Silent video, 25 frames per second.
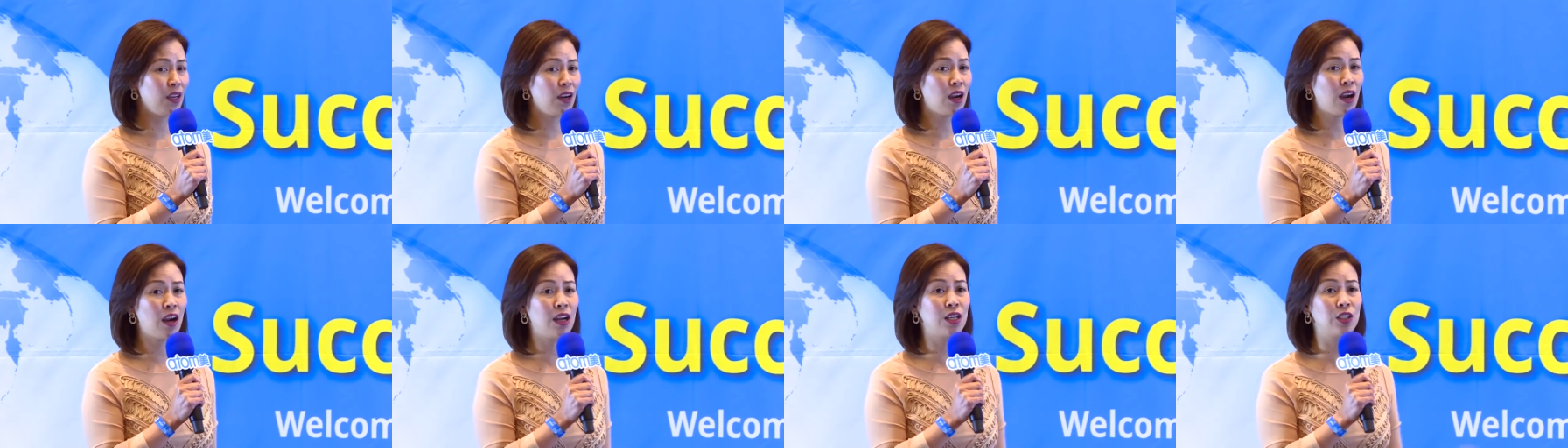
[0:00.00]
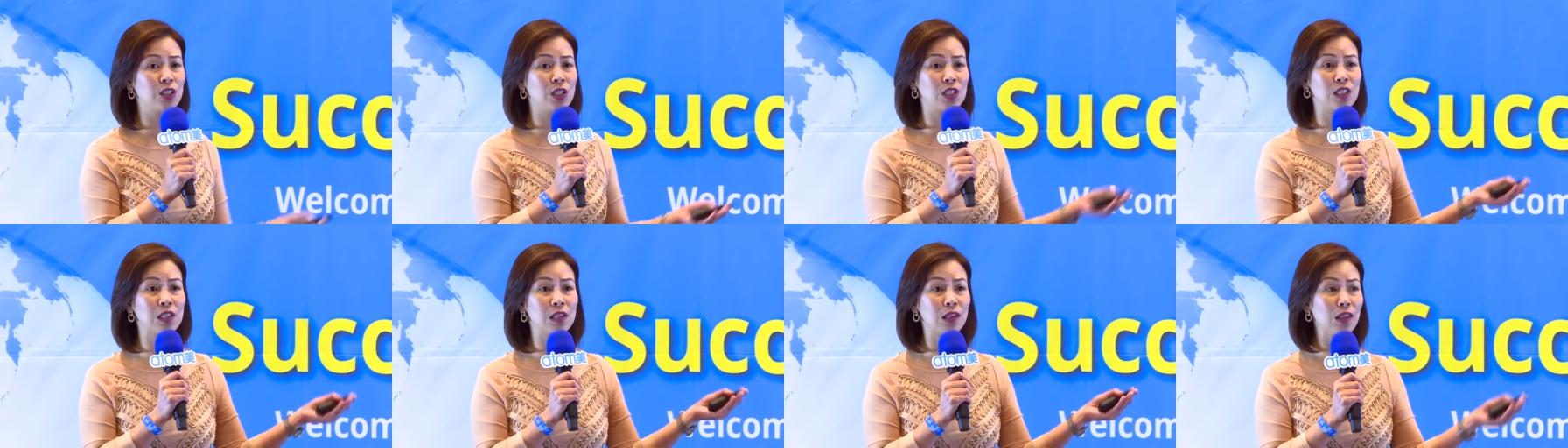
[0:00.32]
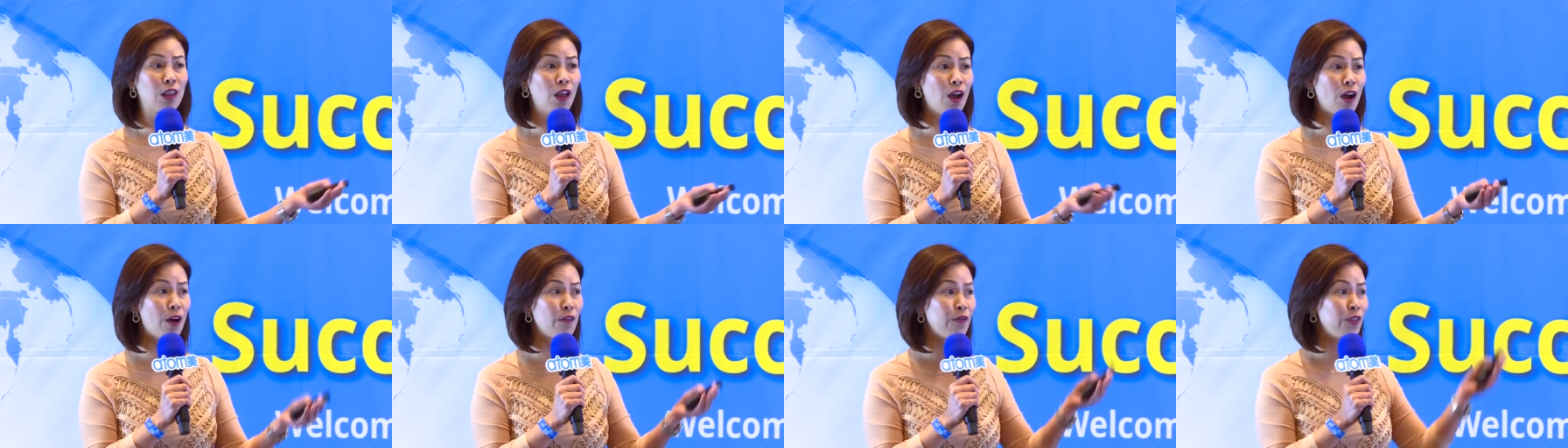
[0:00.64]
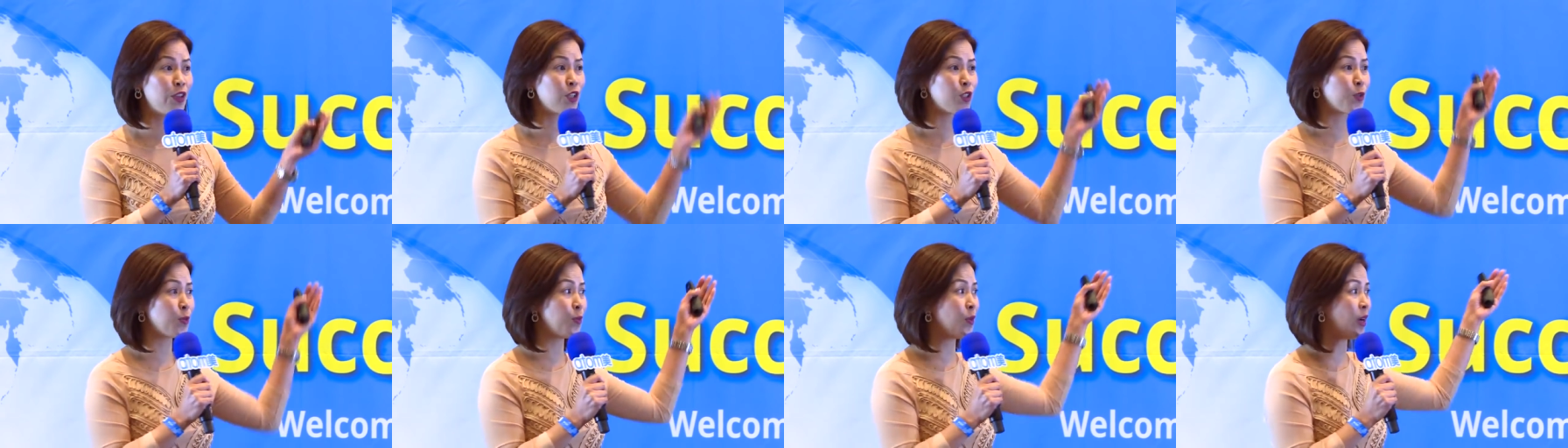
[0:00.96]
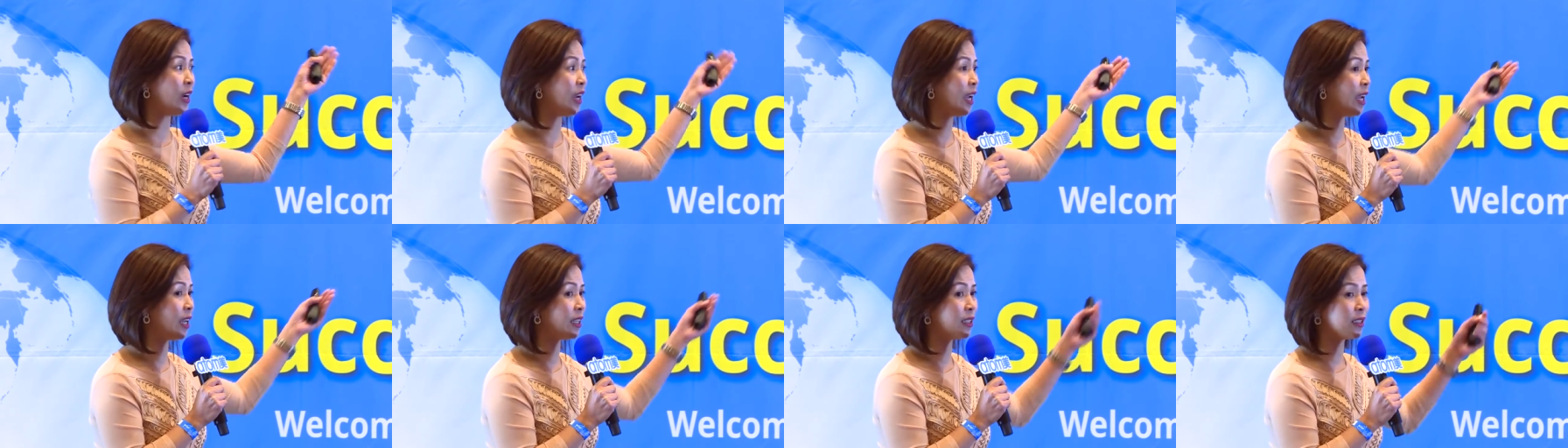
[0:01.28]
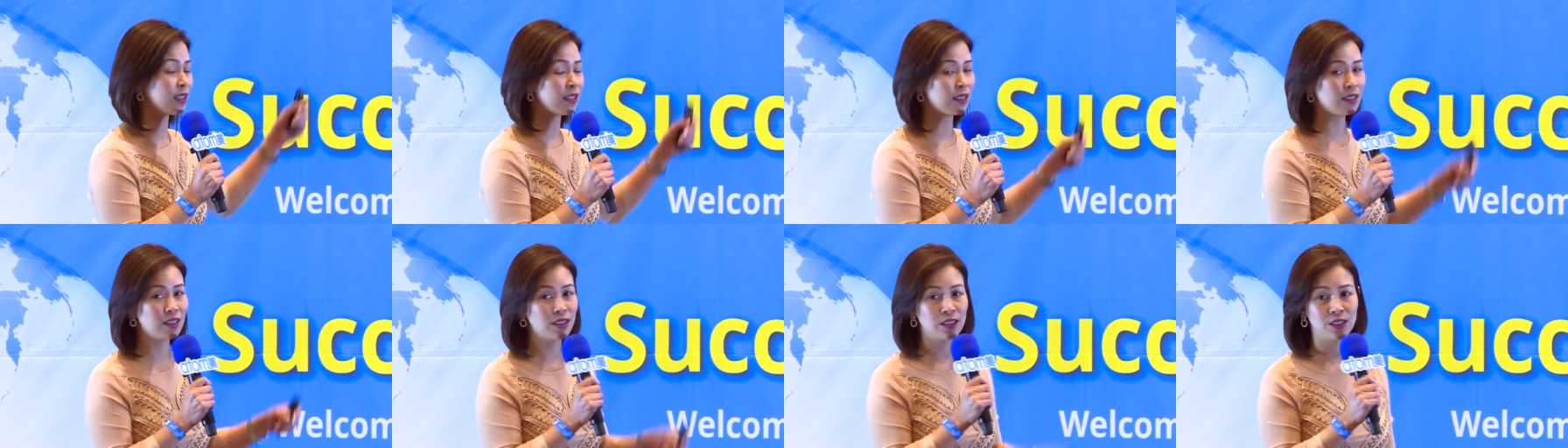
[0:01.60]
I just love this
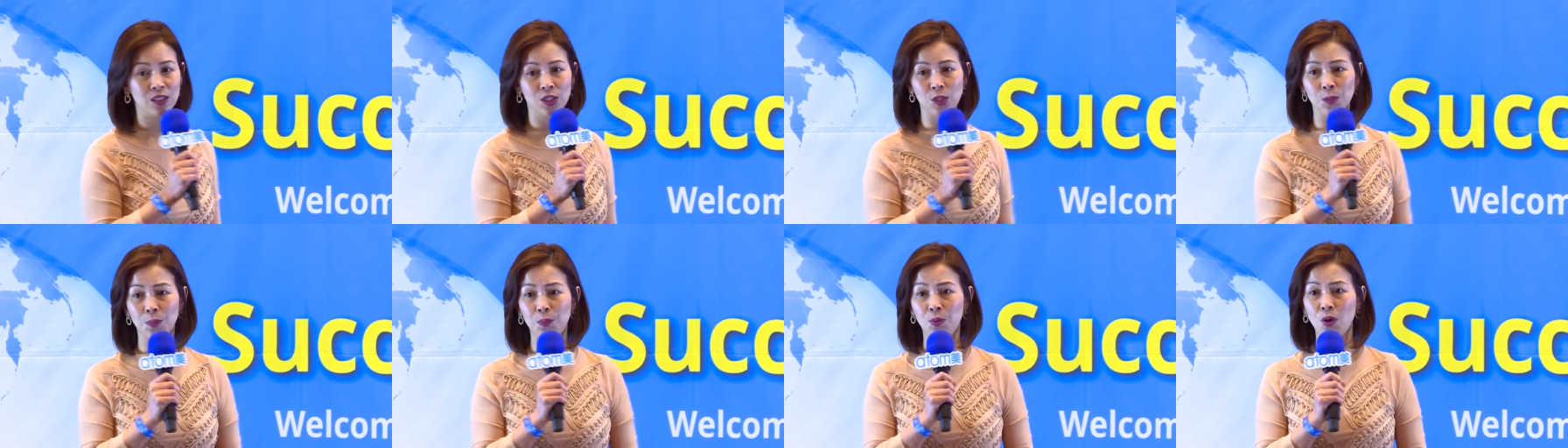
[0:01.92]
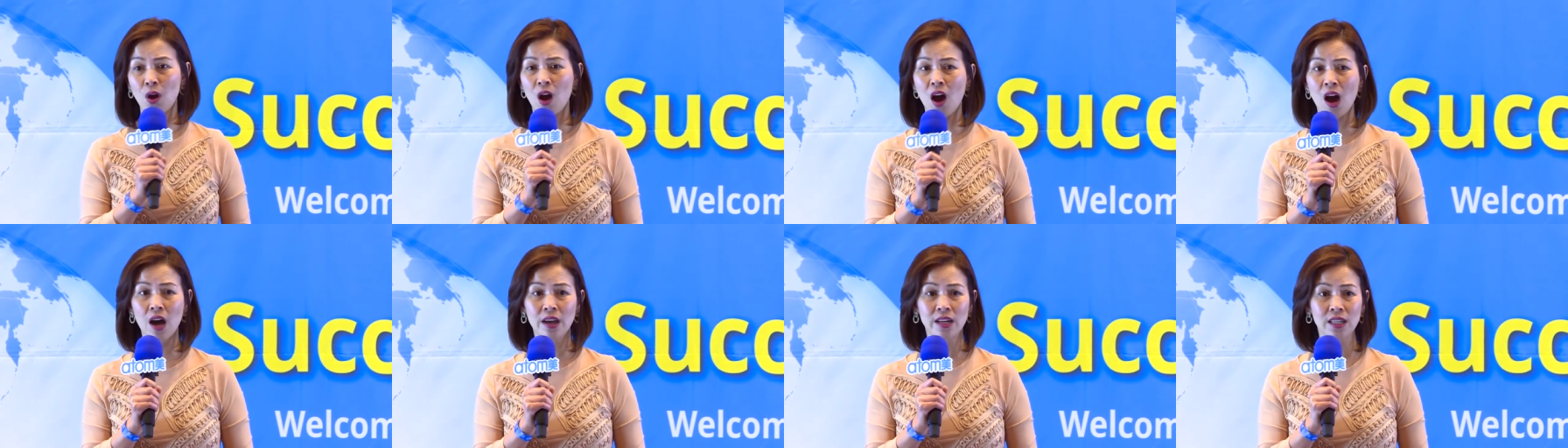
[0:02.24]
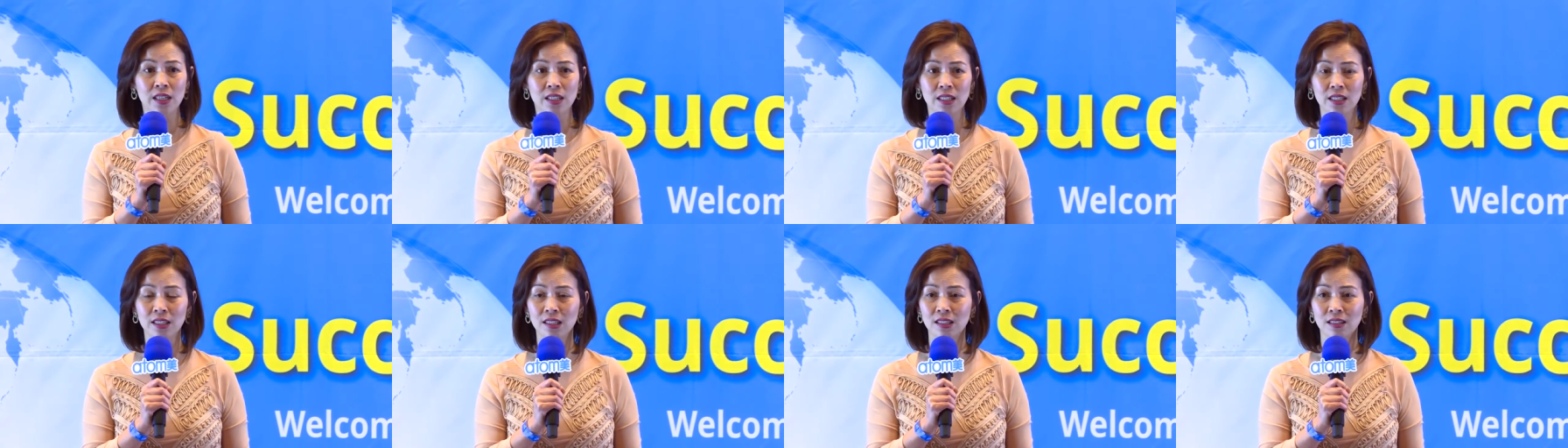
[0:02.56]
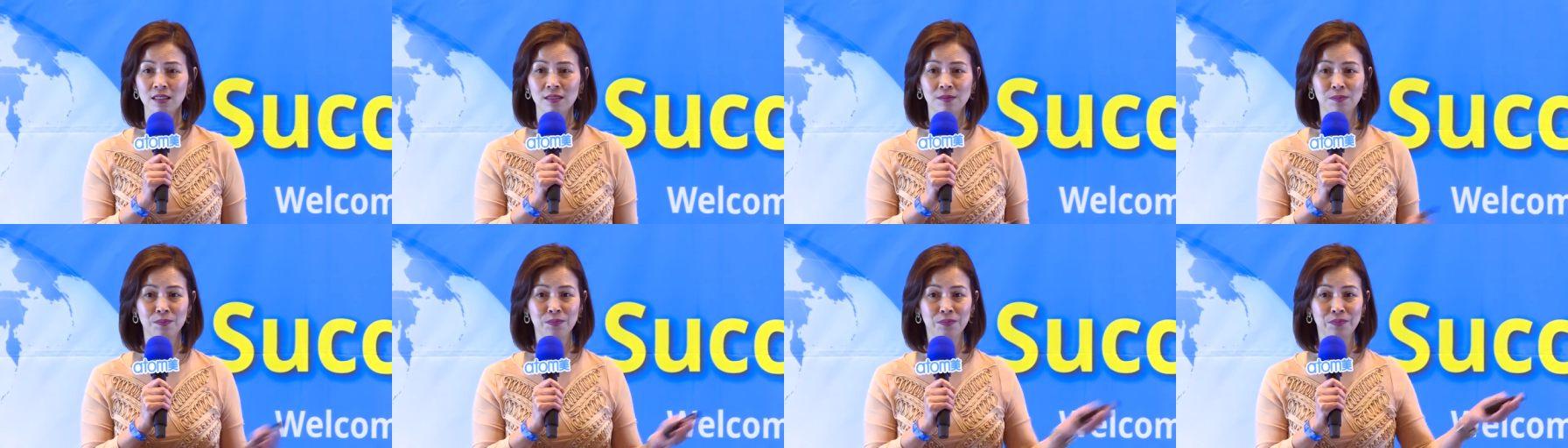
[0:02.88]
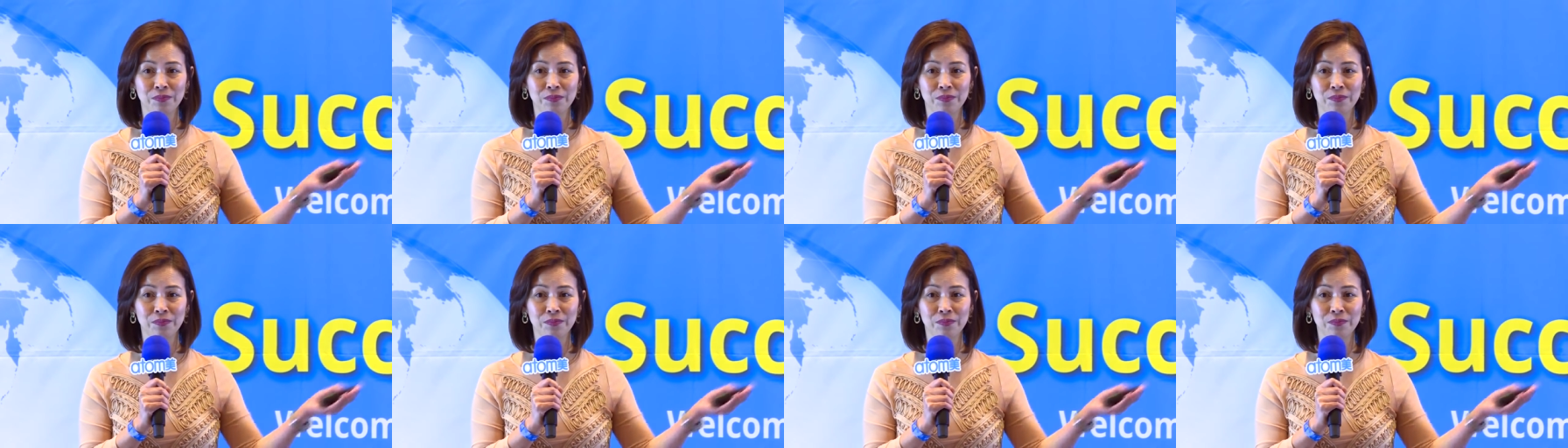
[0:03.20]
brand, the products.